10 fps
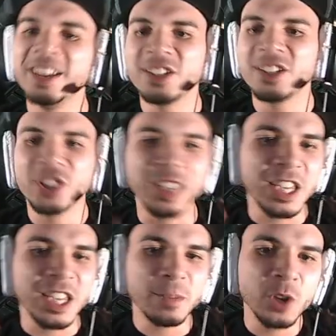it's gonna
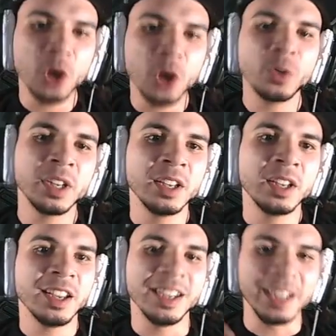keep going
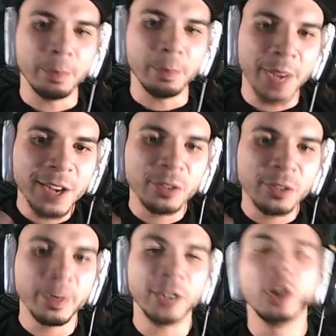and get better
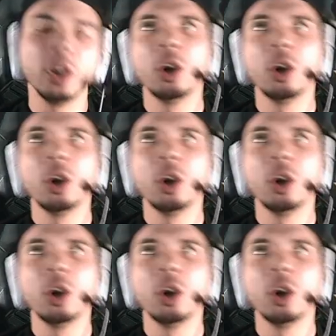and better.